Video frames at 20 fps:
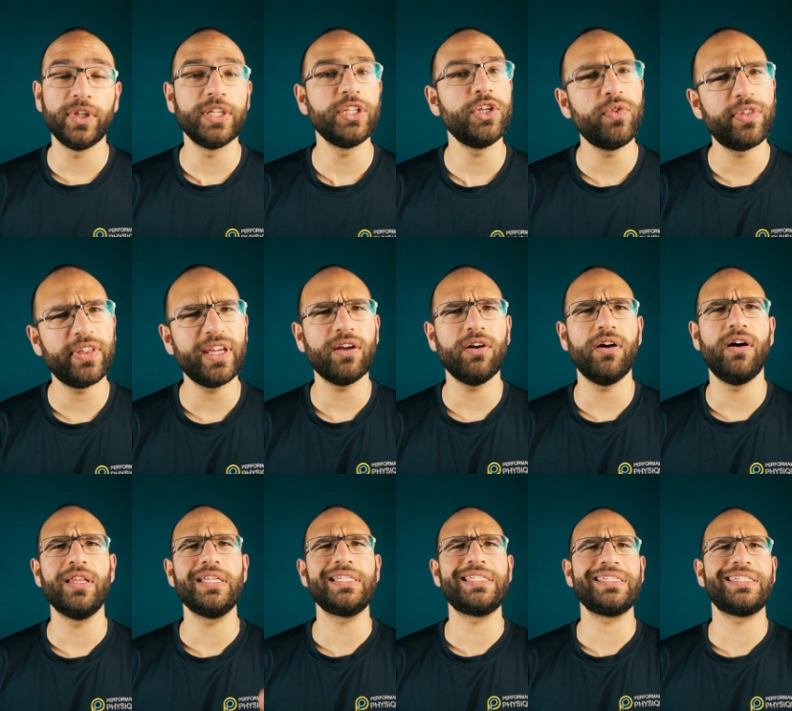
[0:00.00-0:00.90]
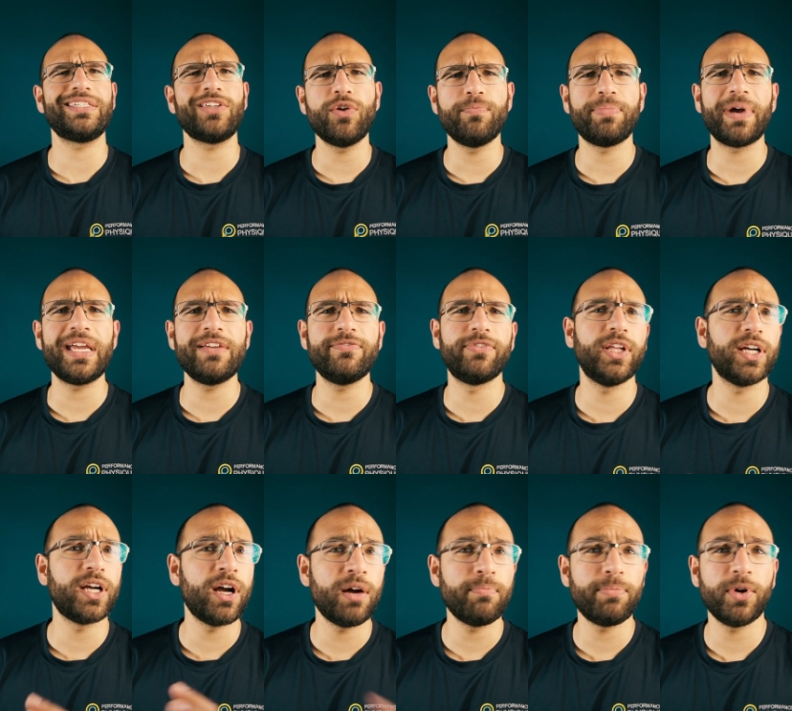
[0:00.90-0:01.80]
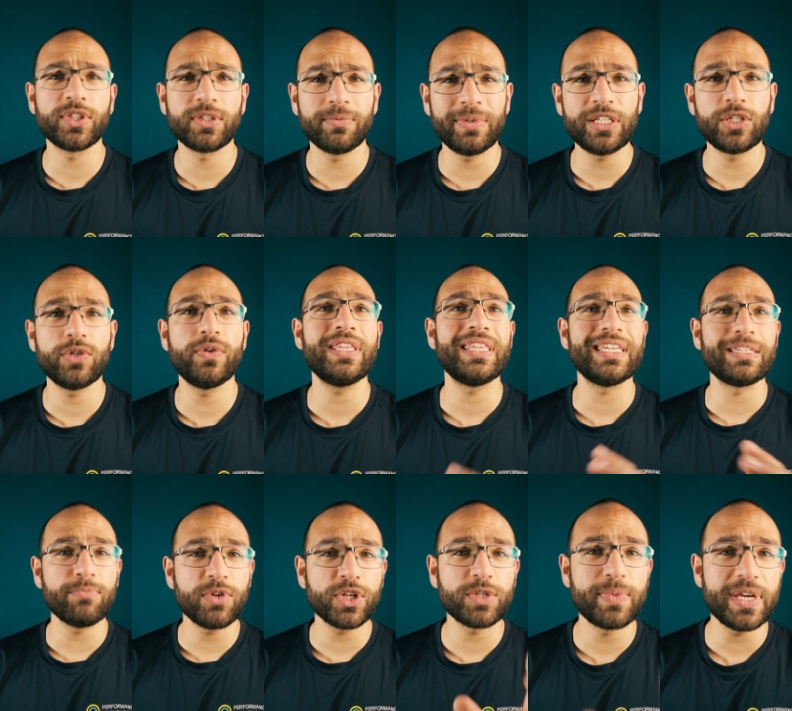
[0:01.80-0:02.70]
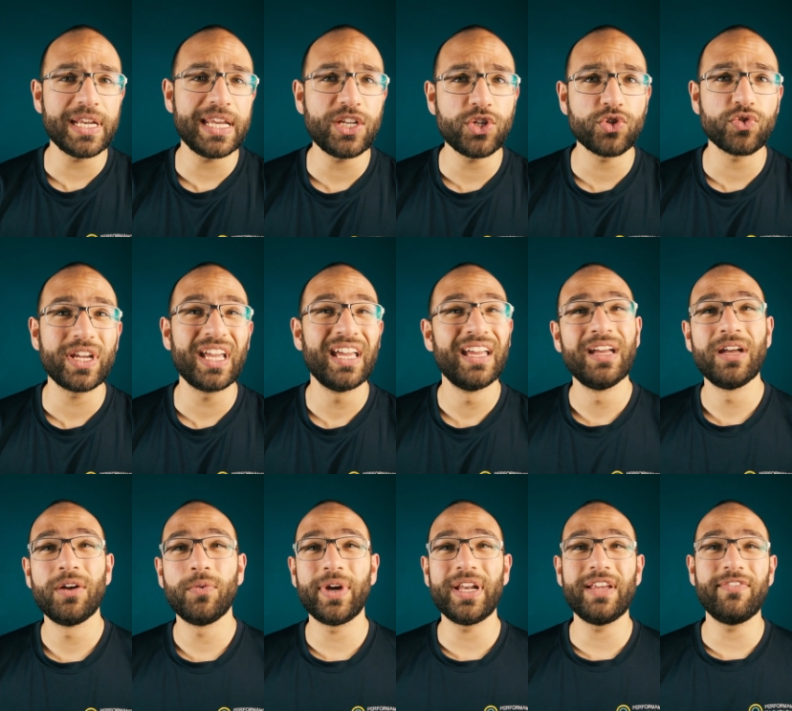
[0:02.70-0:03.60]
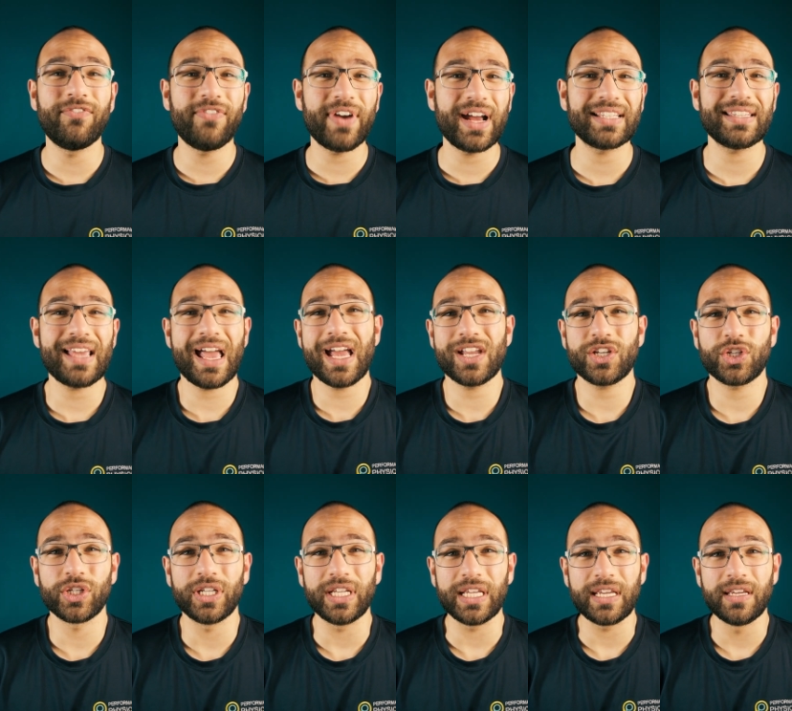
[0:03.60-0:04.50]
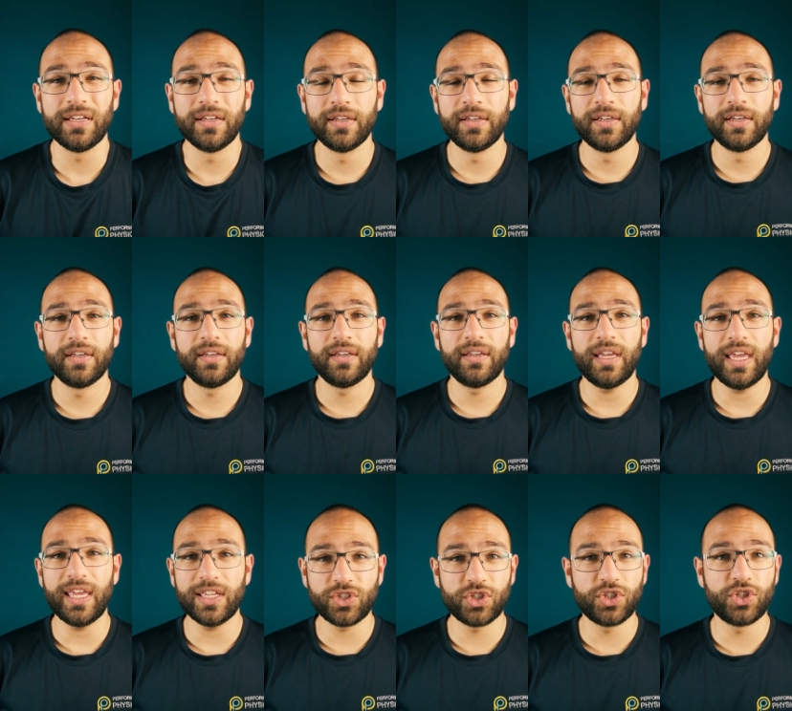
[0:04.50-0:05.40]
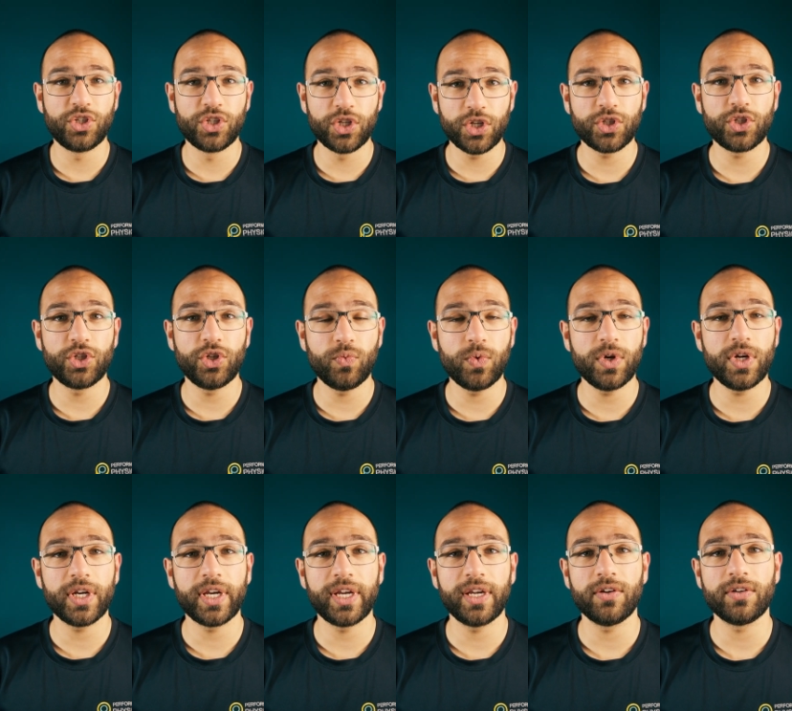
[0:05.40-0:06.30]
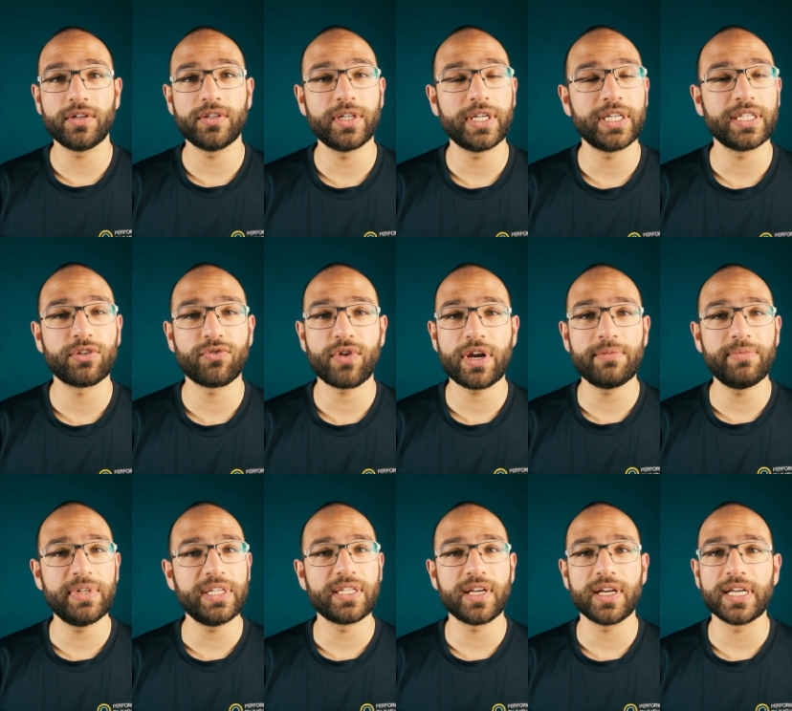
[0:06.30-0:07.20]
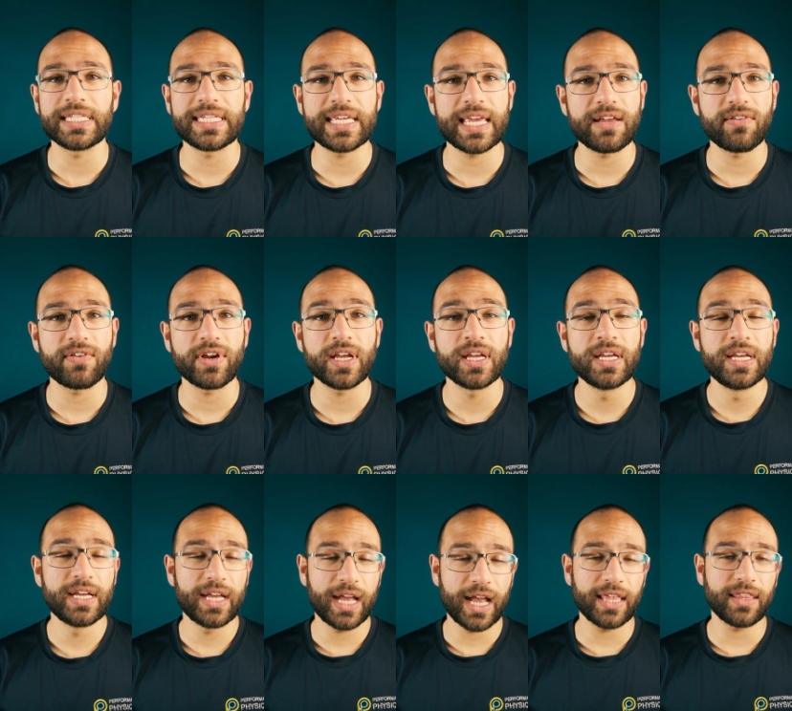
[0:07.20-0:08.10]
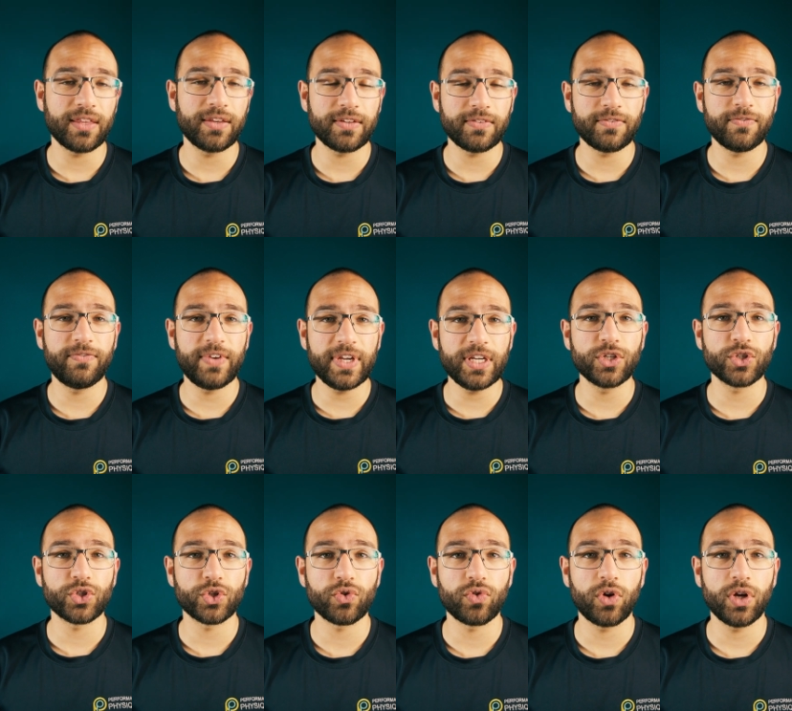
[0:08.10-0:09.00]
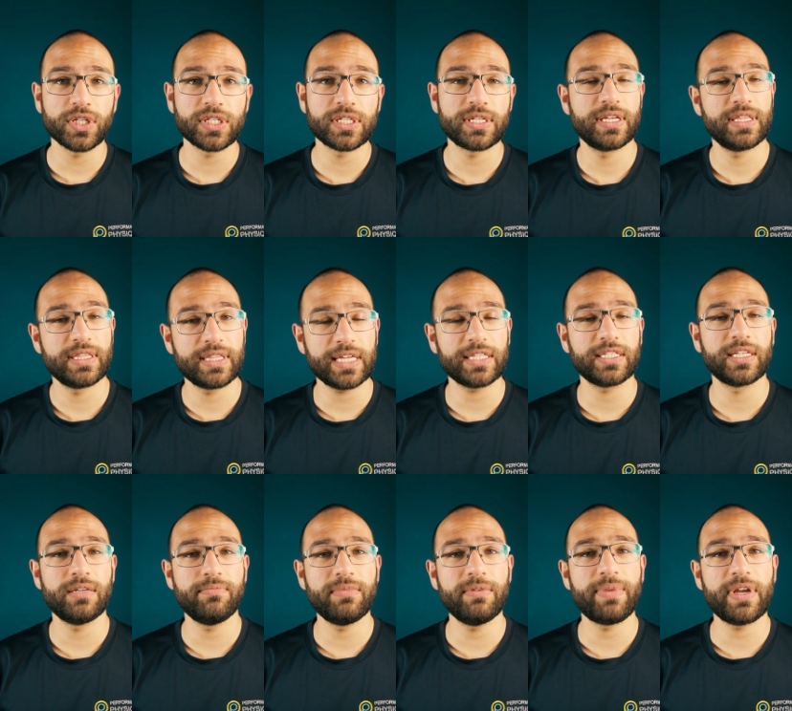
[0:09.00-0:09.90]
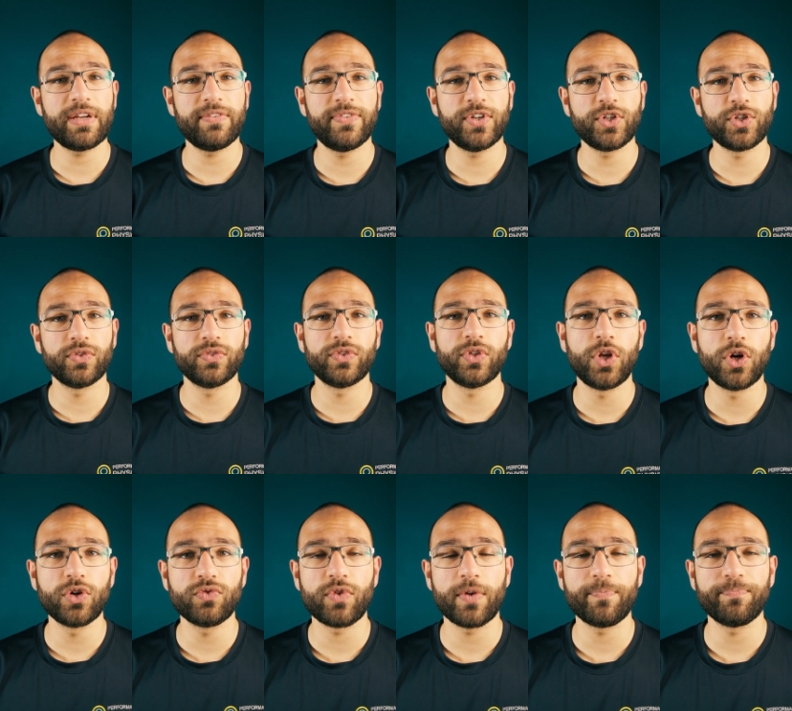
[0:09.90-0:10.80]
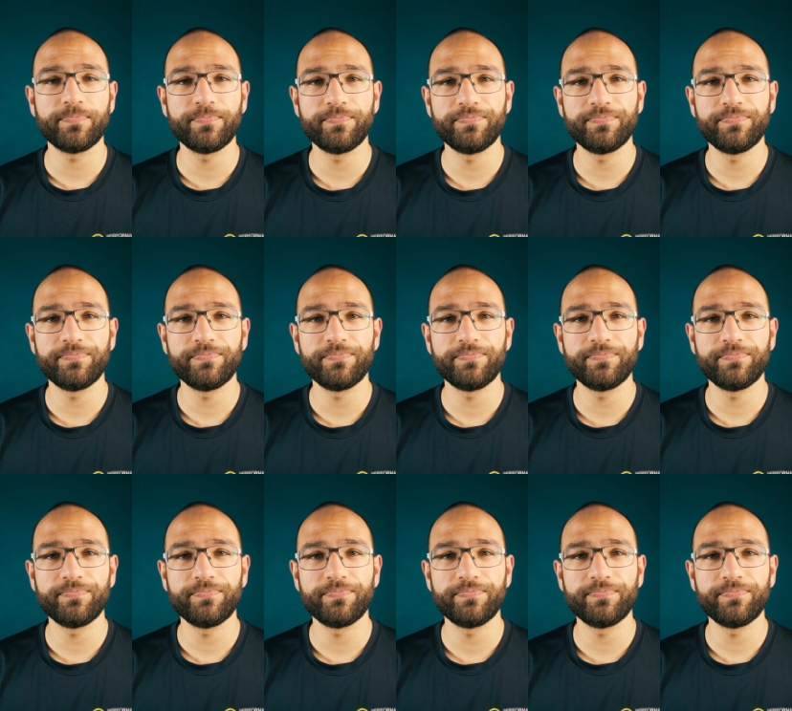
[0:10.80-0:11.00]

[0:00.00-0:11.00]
And you think, oh, this is so painful, I can't possibly do it. This must be an injury, when in fact, actually, it's just you working on an incredibly tight area, and then fingers crossed, that's going to be beneficial in the long run.